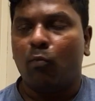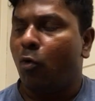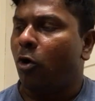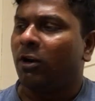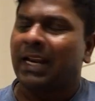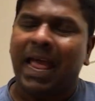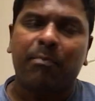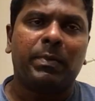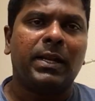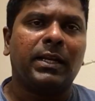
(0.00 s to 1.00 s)
More
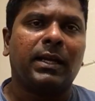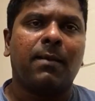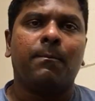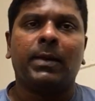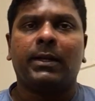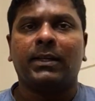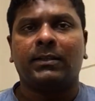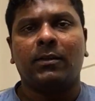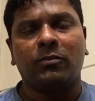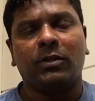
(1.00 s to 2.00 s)
rapid and complete
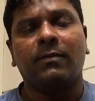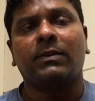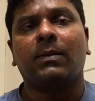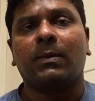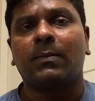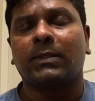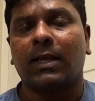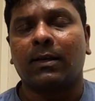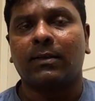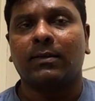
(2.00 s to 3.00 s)
resolution of symptoms
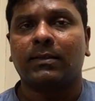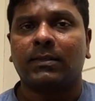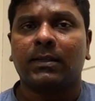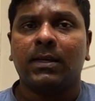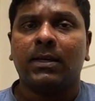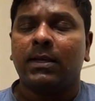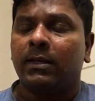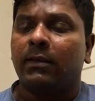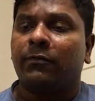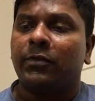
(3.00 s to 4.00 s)
occurs
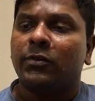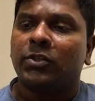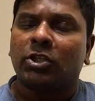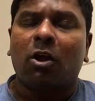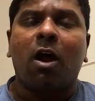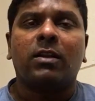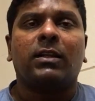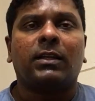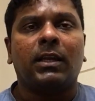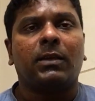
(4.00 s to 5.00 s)
if you start the
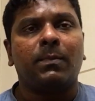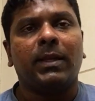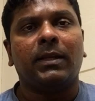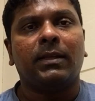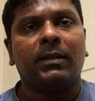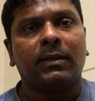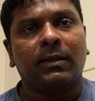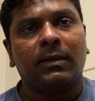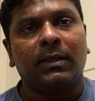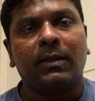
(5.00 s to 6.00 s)
treatment
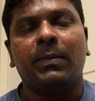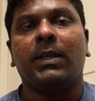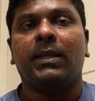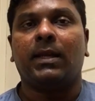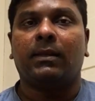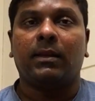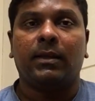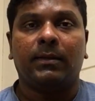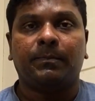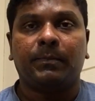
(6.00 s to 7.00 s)
immediately,
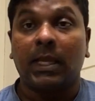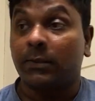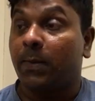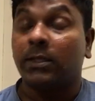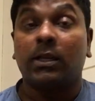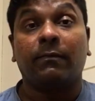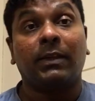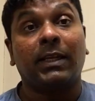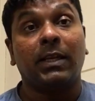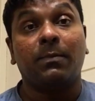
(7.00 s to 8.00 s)
especially if the
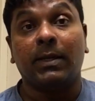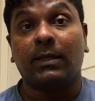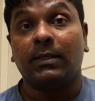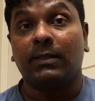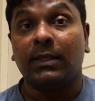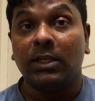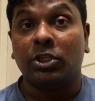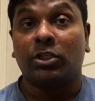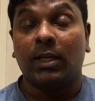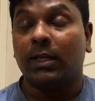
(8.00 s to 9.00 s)
treatment is
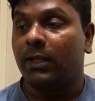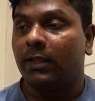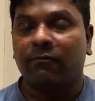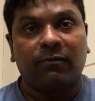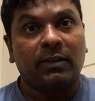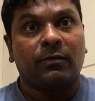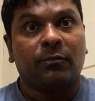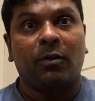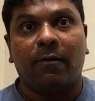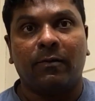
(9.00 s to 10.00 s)
initiated in the first
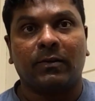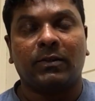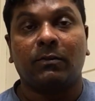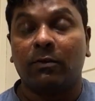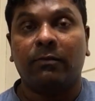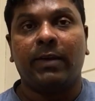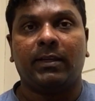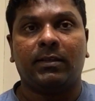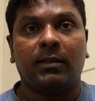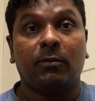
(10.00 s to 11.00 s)
few hours. Don't
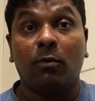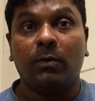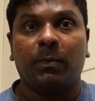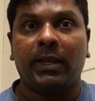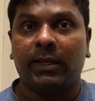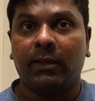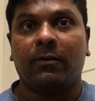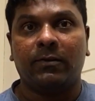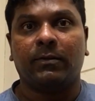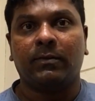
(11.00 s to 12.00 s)
wait, don't play
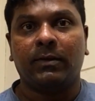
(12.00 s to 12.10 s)
hero